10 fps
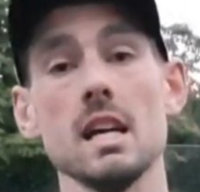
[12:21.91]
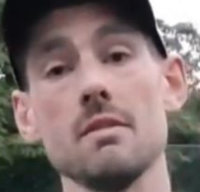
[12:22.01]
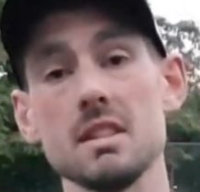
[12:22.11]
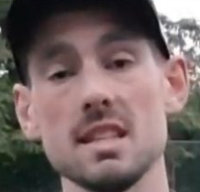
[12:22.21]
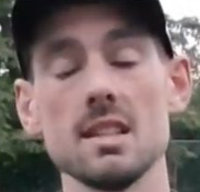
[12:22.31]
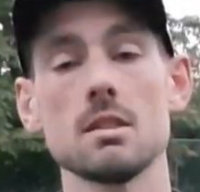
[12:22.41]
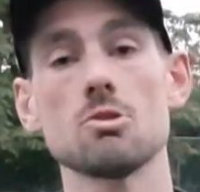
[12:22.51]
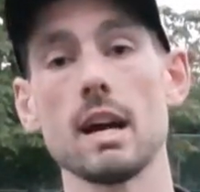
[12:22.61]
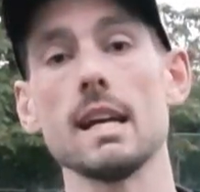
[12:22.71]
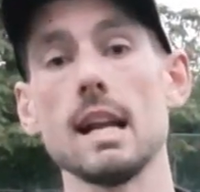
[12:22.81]
If it did,
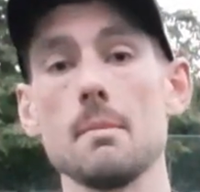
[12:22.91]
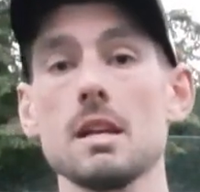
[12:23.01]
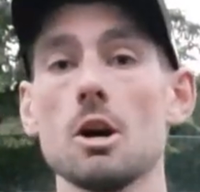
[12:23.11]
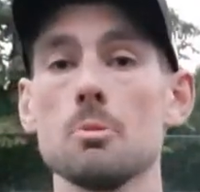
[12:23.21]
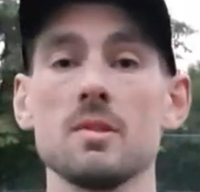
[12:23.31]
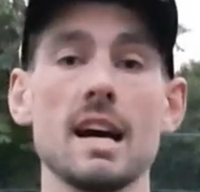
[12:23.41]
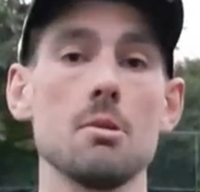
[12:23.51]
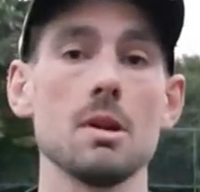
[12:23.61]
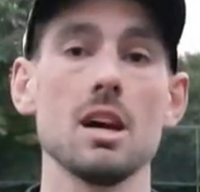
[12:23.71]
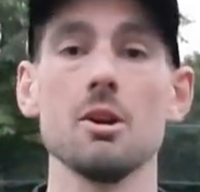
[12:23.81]
great, let me know, but
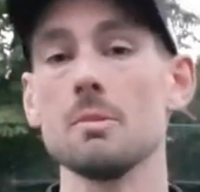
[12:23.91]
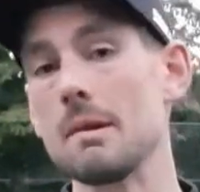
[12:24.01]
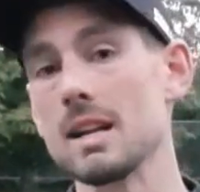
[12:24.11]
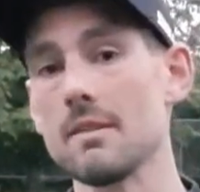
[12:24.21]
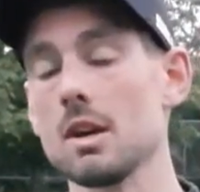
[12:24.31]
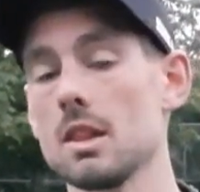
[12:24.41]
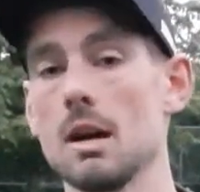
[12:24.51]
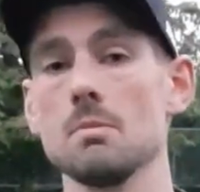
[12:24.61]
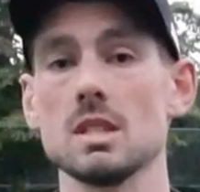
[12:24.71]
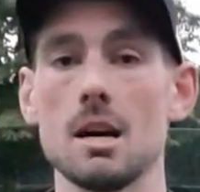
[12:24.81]
down below, maybe give it a
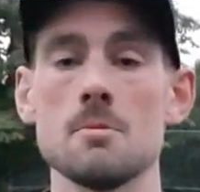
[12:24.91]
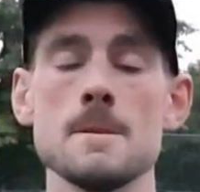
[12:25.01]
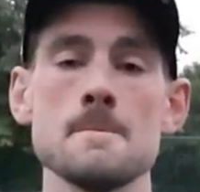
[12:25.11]
thumbs up.